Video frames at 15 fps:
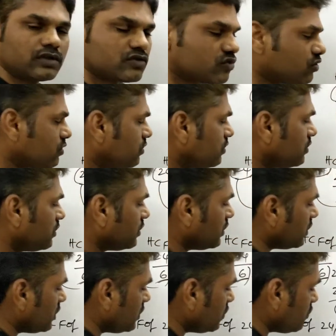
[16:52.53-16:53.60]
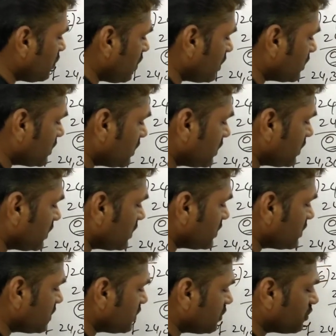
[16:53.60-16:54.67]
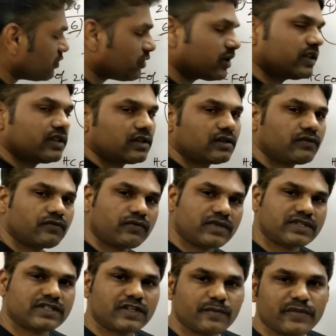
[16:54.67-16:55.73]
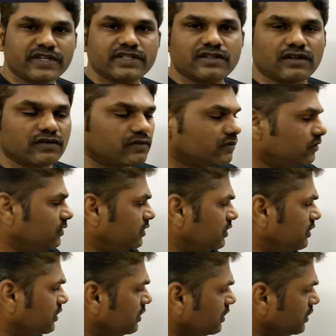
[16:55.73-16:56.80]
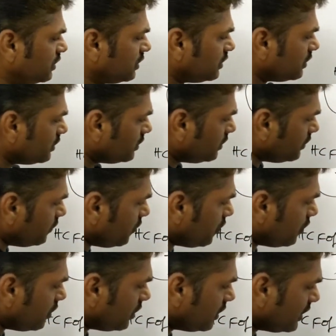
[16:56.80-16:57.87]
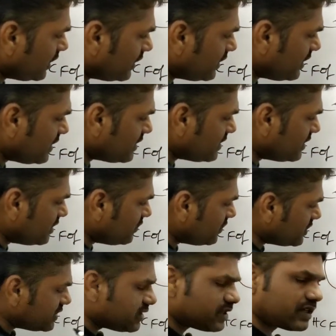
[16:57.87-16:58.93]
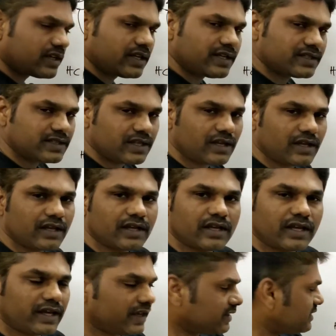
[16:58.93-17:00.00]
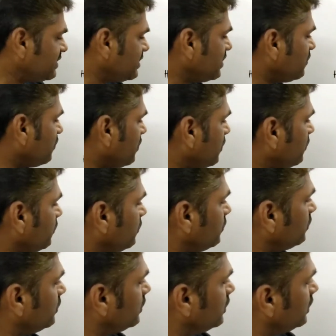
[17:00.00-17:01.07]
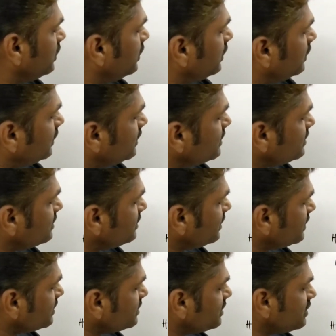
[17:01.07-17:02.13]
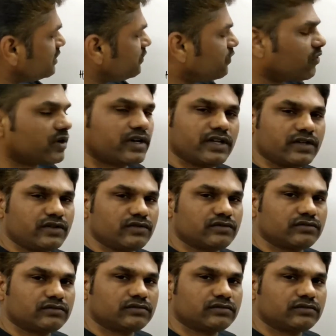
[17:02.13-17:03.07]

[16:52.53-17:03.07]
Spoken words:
So you got 0 in the first step itself. Therefore, this divisor is the HCF of this 6 and 42.